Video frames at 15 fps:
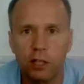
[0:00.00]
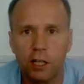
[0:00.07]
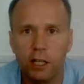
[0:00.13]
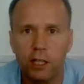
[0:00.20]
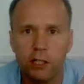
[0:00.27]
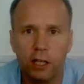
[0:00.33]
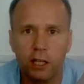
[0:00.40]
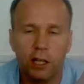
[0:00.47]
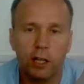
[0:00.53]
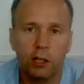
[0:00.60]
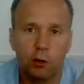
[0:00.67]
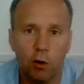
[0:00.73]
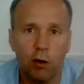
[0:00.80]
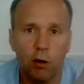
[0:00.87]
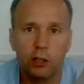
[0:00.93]
is a
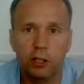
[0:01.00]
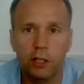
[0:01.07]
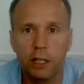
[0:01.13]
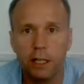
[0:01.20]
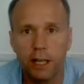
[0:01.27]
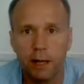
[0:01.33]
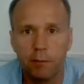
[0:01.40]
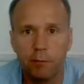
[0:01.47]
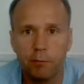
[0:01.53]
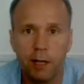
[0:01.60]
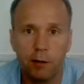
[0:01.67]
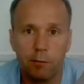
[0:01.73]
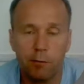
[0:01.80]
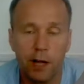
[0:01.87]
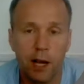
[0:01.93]
quality
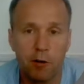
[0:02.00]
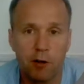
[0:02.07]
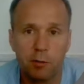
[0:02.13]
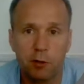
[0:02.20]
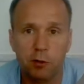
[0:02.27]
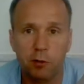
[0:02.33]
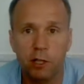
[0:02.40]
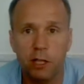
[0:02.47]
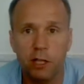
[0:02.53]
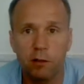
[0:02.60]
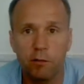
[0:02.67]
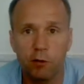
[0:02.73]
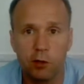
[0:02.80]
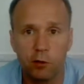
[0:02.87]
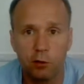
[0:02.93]
that varies between
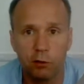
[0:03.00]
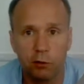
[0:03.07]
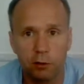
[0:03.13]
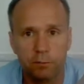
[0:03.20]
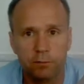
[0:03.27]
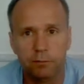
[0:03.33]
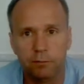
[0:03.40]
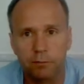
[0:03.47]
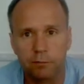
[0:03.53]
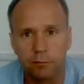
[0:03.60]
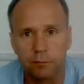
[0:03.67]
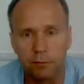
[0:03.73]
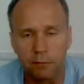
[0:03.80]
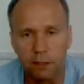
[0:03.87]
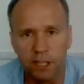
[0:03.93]
individuals.
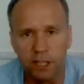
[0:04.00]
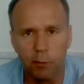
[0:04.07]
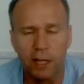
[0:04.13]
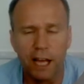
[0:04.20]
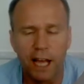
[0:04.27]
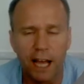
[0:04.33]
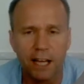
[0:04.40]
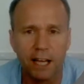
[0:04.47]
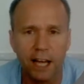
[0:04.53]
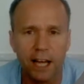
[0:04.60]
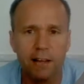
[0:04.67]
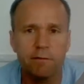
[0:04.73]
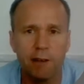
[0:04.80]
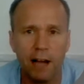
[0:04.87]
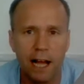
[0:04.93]
If we had
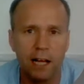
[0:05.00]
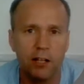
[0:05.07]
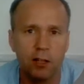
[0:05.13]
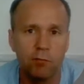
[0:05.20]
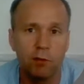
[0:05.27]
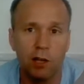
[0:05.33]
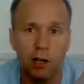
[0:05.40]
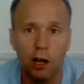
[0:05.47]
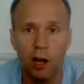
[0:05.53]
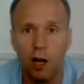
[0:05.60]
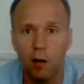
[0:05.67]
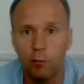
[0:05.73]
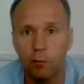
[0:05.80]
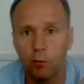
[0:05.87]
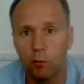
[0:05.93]
a valid and
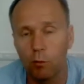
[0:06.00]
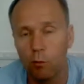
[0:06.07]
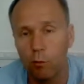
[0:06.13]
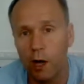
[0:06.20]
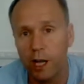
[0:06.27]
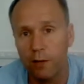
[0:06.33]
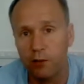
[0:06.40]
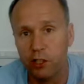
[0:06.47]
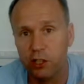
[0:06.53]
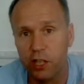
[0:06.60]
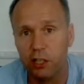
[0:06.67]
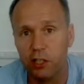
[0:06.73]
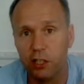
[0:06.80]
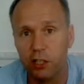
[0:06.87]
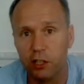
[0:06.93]
reliable way of
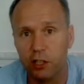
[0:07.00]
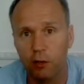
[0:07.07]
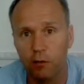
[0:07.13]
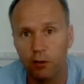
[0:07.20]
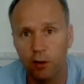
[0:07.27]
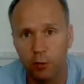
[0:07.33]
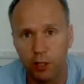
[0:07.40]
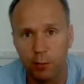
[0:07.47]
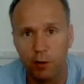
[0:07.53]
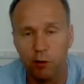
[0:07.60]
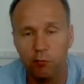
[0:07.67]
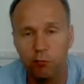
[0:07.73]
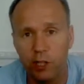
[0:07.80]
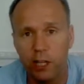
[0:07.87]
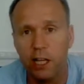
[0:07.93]
assessing self-confidence, that'd be
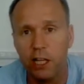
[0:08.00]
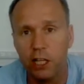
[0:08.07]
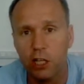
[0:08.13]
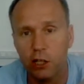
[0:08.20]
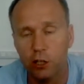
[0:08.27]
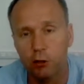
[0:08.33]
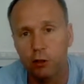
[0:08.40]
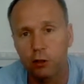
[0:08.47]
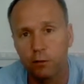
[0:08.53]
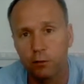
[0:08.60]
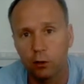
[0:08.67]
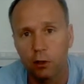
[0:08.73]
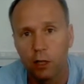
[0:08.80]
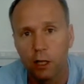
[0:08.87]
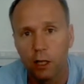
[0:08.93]
really
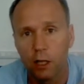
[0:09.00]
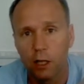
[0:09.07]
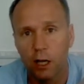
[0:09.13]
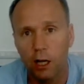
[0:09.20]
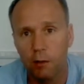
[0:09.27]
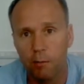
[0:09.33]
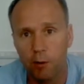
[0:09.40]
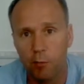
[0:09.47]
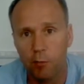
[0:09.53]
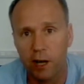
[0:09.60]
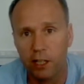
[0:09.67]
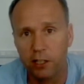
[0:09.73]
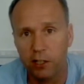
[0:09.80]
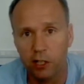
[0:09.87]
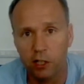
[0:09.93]
useful for a
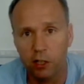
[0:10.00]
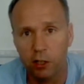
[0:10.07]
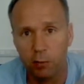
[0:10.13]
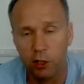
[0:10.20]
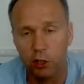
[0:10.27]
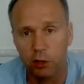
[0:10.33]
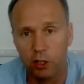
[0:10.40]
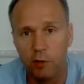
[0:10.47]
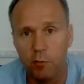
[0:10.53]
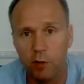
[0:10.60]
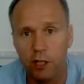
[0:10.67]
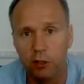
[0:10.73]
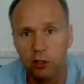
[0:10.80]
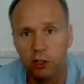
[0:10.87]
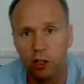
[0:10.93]
practitioner, because then we
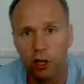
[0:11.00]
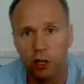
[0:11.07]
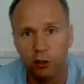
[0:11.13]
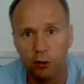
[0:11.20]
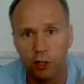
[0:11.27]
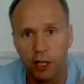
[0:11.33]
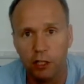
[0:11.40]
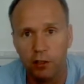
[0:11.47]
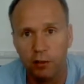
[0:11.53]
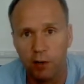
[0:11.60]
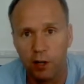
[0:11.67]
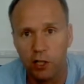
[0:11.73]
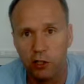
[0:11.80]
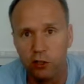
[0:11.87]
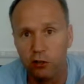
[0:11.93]
could start doing
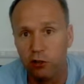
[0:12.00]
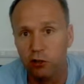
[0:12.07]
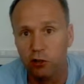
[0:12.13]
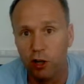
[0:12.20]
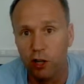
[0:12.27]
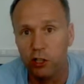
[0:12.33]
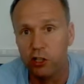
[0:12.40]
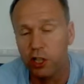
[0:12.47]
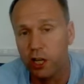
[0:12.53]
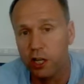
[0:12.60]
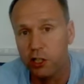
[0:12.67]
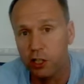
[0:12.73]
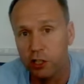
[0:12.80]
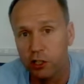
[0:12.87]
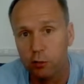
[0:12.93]
interventions to try and
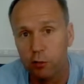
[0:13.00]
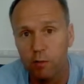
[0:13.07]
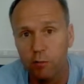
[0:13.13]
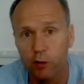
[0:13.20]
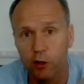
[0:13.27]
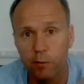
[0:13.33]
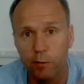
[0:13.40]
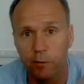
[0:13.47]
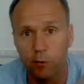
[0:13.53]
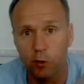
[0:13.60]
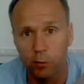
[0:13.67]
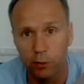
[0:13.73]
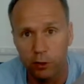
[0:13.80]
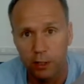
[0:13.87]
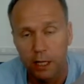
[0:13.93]
change it to improve
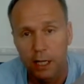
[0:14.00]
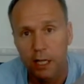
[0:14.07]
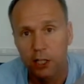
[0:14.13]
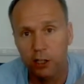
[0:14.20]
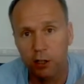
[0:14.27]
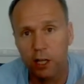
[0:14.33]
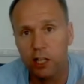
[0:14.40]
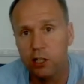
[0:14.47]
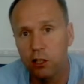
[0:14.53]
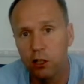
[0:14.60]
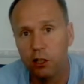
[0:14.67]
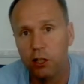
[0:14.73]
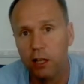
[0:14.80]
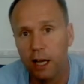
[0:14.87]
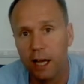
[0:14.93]
performance. So let's
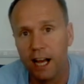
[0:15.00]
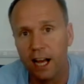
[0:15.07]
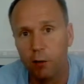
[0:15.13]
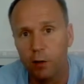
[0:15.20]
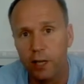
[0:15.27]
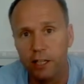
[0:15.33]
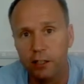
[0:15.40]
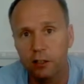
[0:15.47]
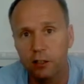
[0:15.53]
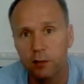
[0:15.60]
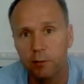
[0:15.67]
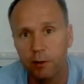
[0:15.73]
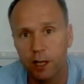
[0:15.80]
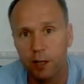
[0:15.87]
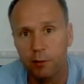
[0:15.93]
look at how we can
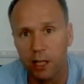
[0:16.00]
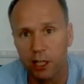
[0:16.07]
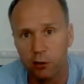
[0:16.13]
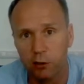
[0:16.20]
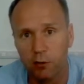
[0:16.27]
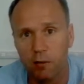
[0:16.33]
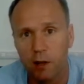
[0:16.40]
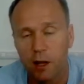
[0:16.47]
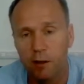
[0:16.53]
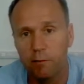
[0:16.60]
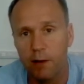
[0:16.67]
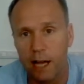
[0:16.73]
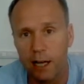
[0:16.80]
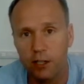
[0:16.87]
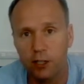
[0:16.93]
develop that sort of
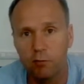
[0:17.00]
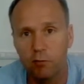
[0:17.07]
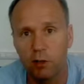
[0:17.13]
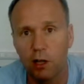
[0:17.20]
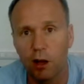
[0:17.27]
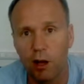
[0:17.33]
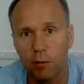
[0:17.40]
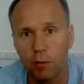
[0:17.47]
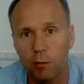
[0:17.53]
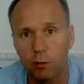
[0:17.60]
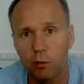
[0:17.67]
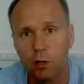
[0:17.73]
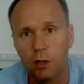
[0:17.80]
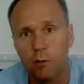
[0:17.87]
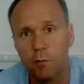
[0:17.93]
valid and reliable
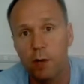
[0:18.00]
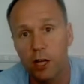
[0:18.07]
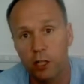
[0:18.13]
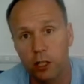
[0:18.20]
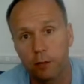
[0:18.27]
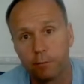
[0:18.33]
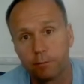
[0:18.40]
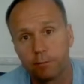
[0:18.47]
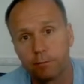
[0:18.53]
measure.